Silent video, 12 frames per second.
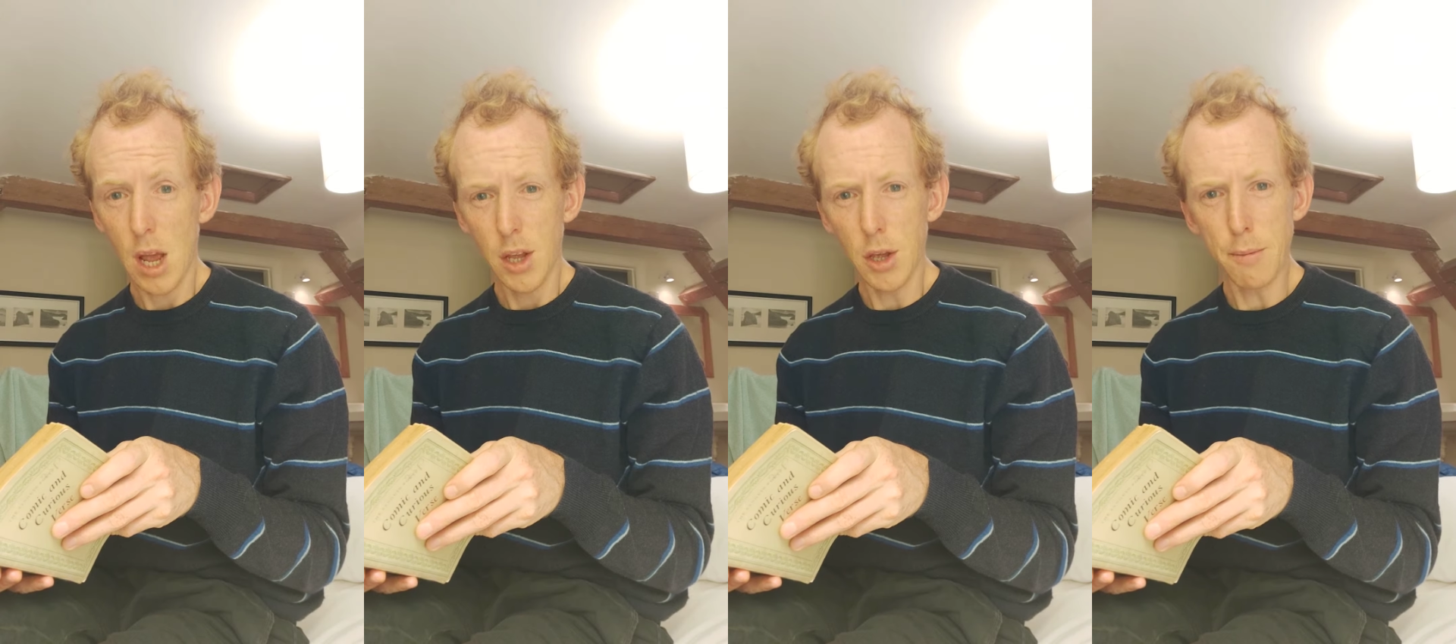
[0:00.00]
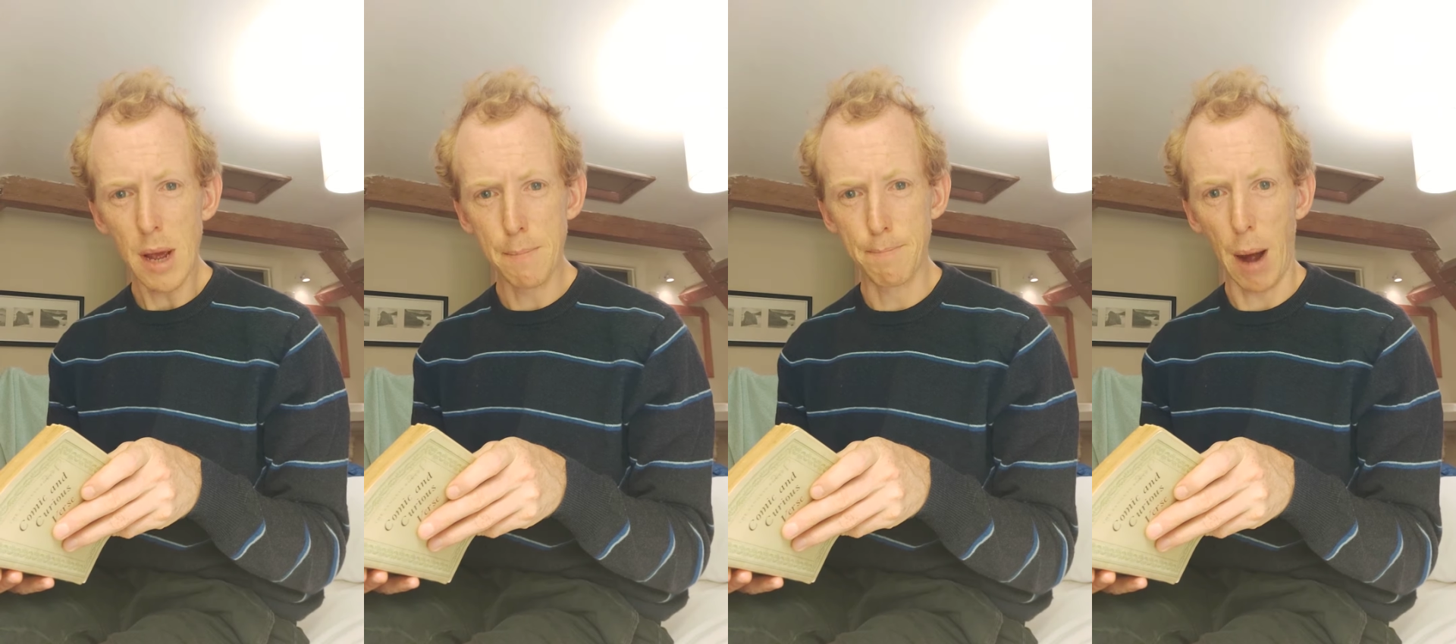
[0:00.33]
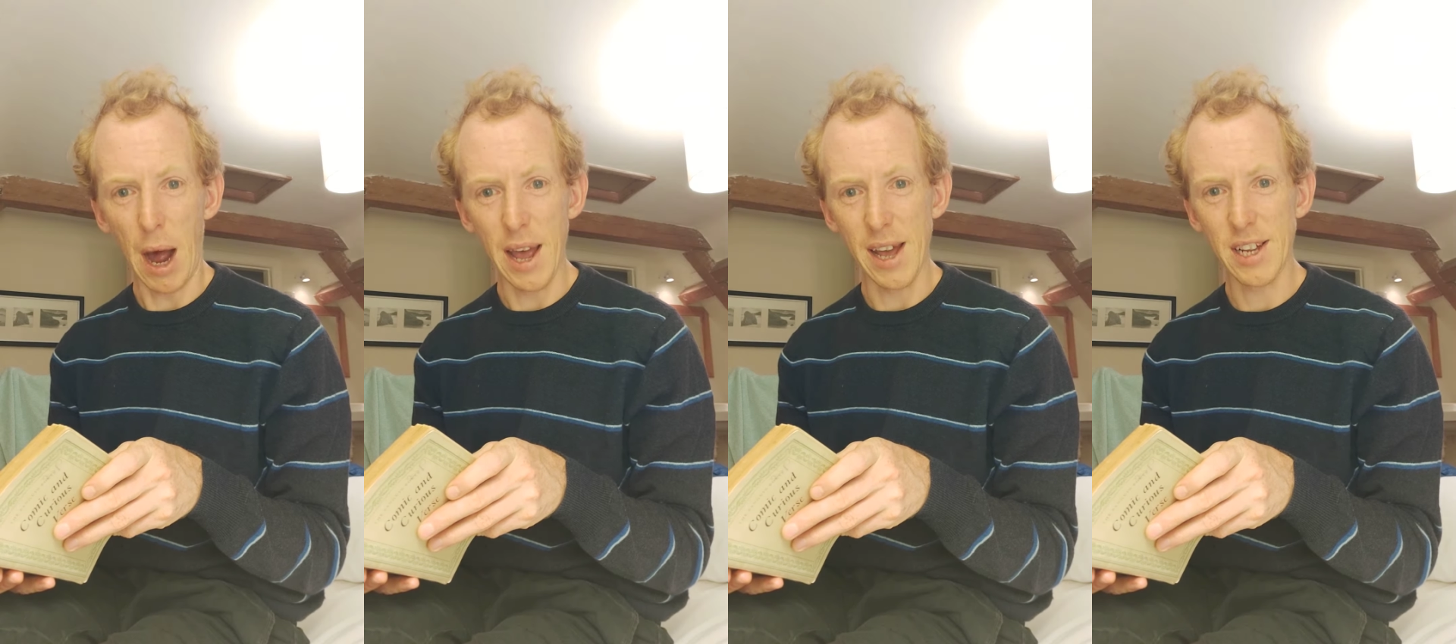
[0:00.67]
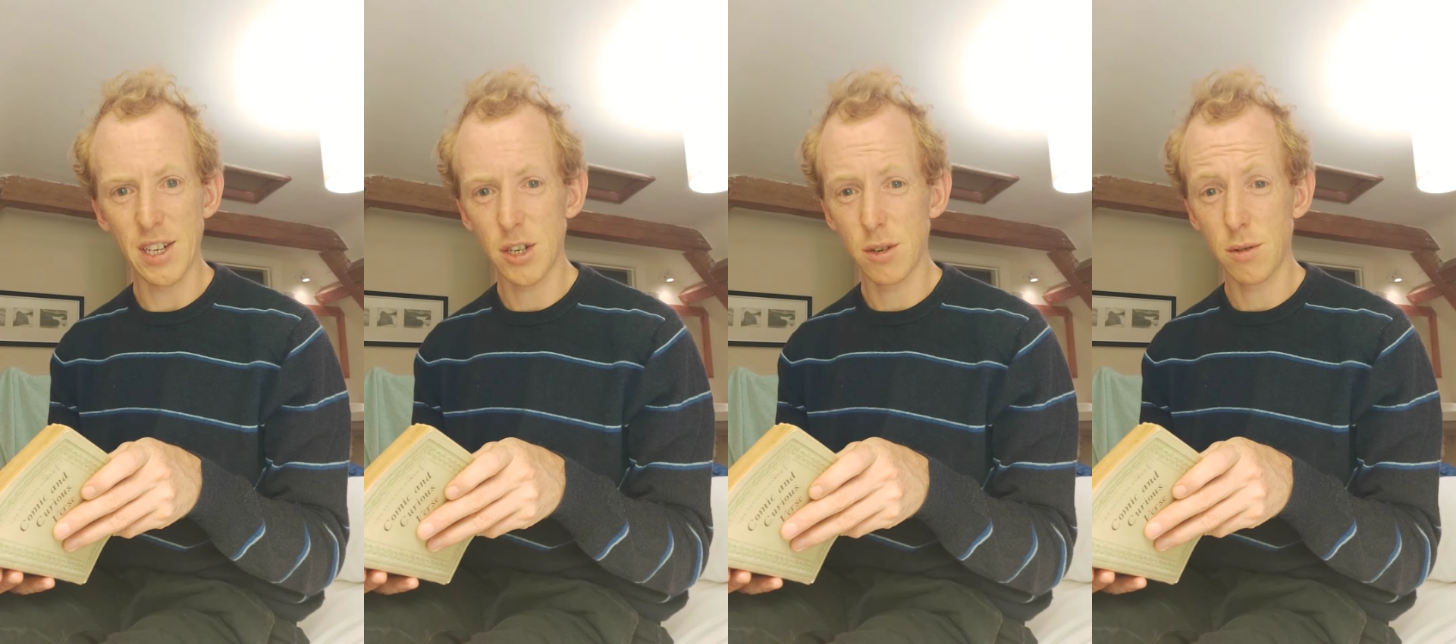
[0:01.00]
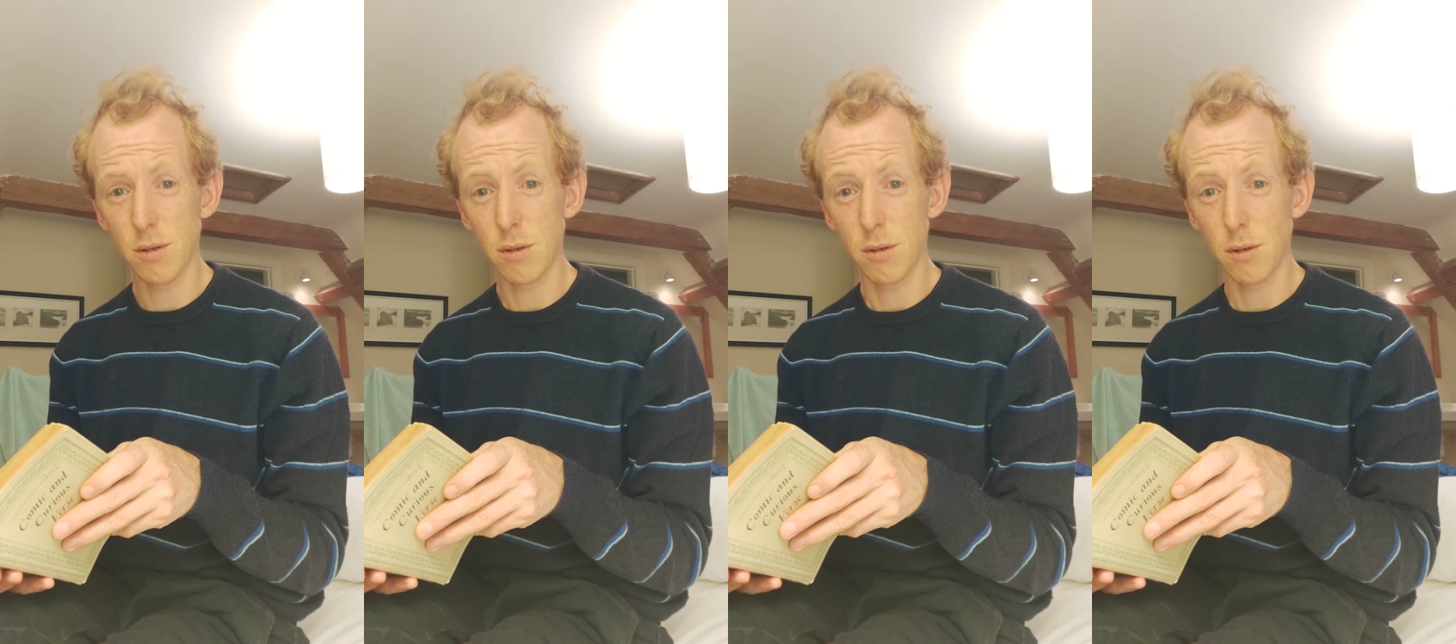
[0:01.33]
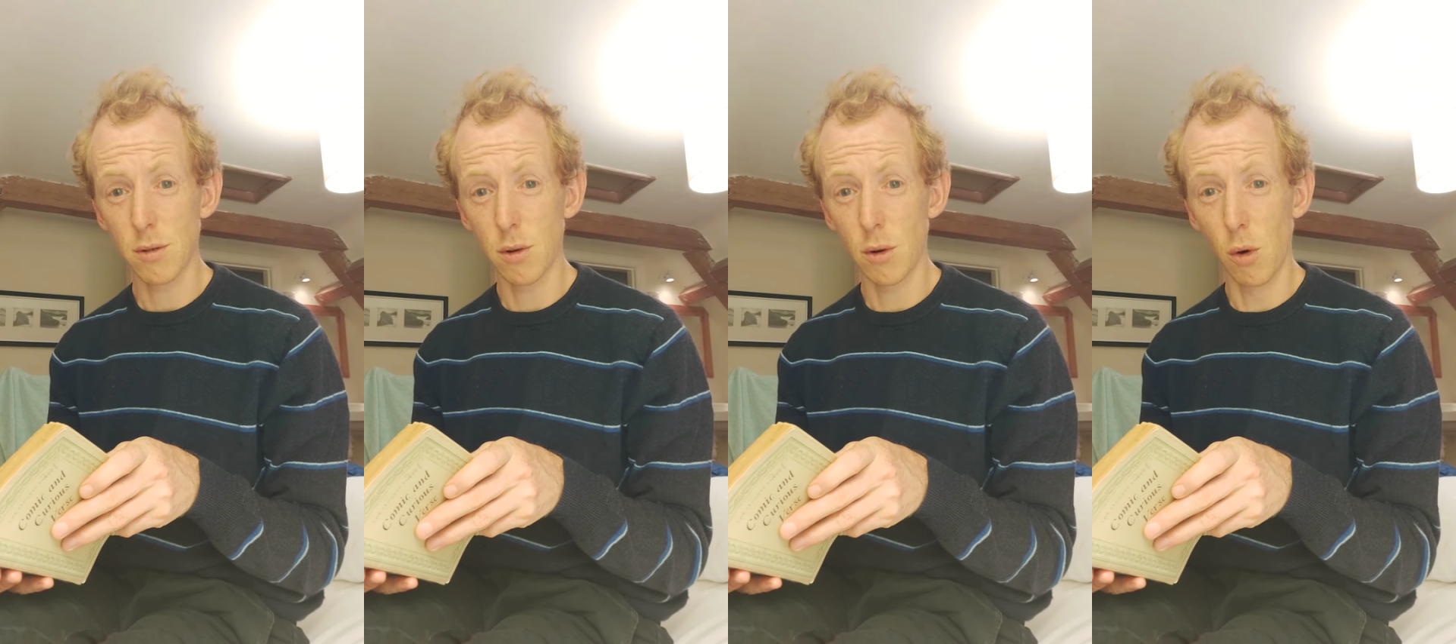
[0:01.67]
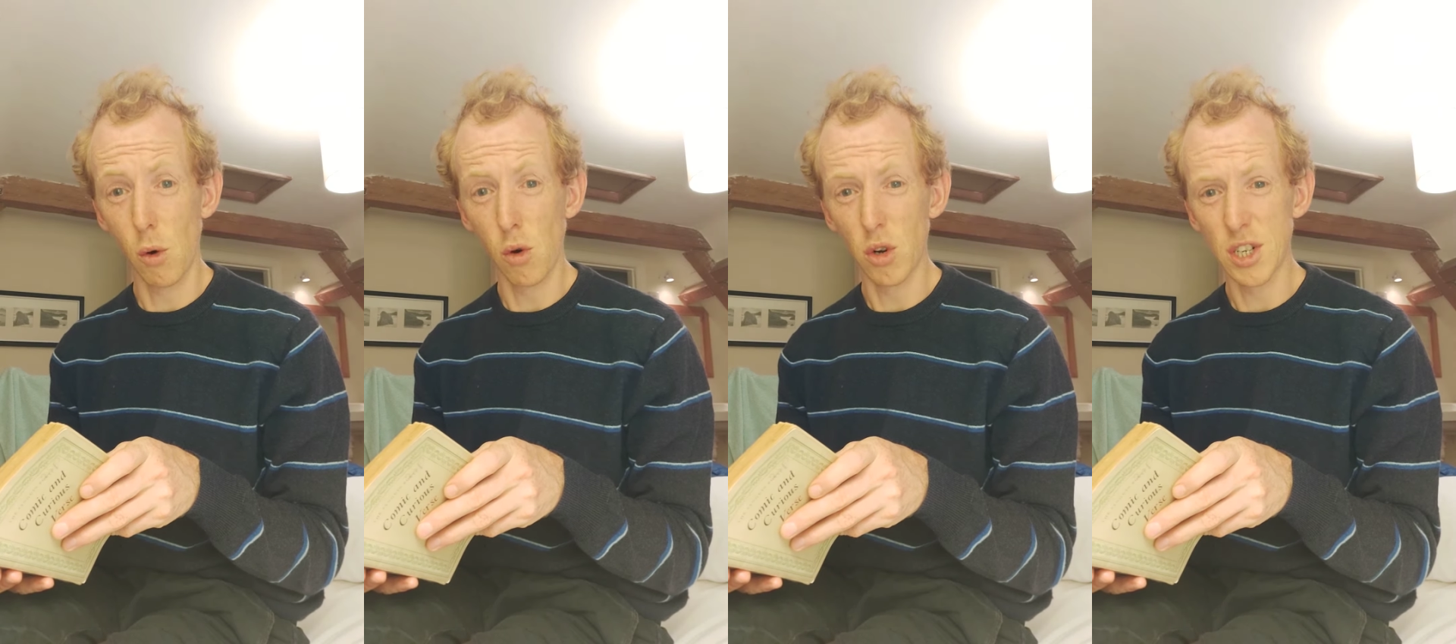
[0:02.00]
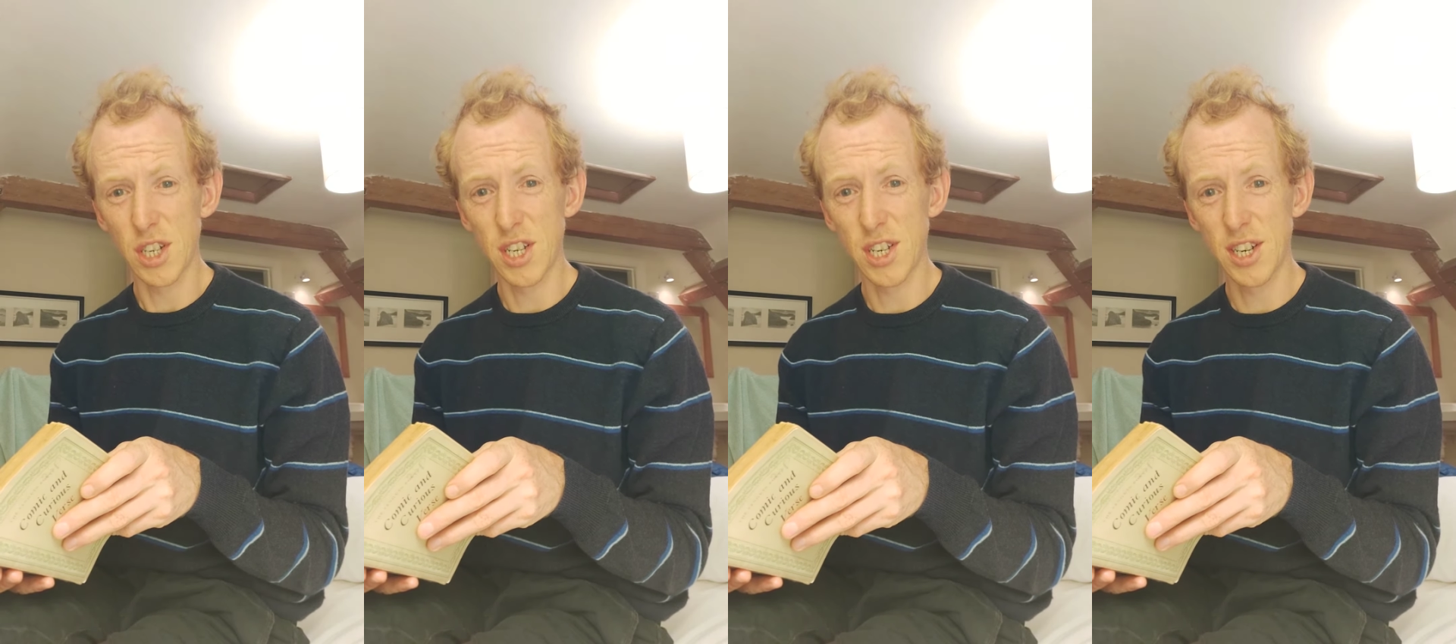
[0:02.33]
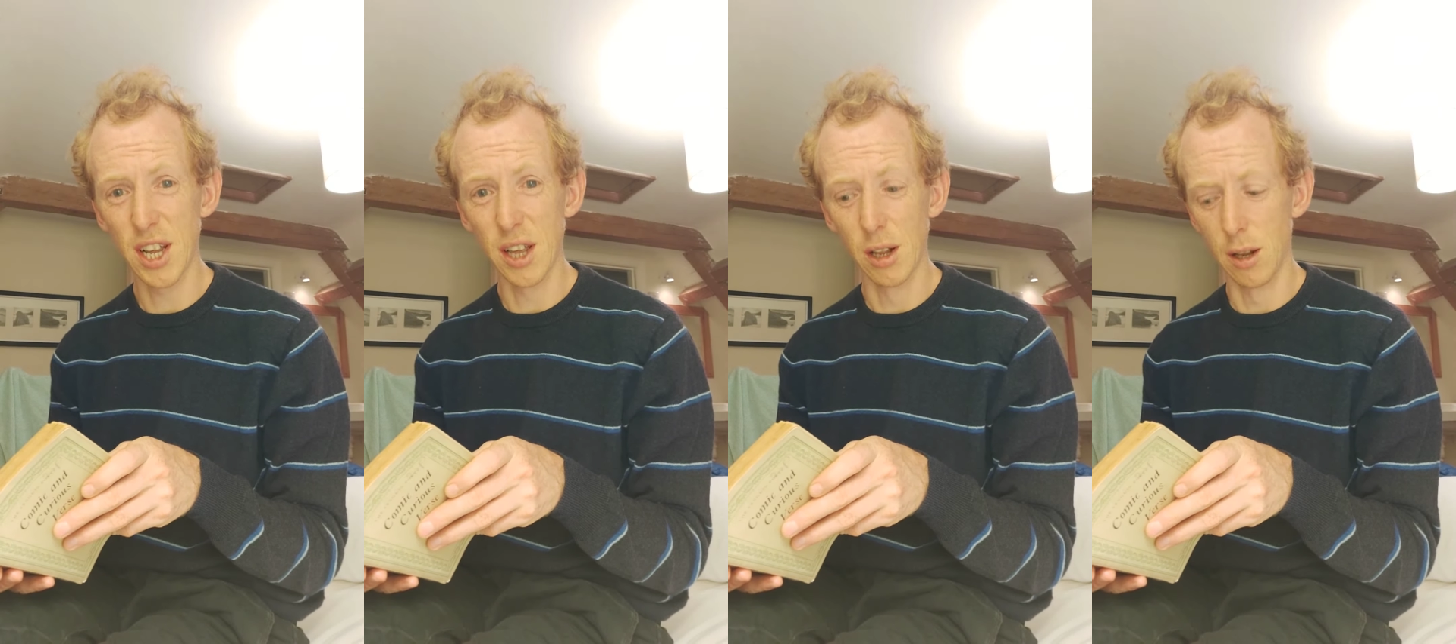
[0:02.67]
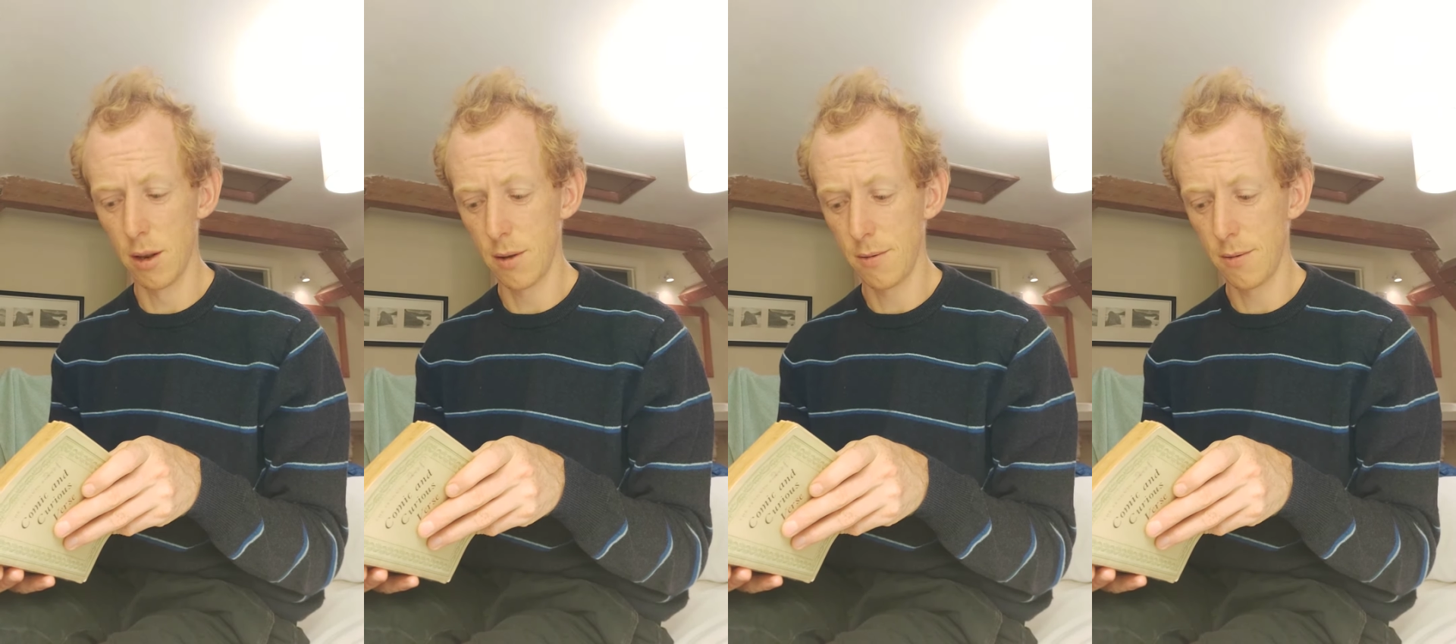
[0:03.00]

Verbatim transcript: You may buy it or steal.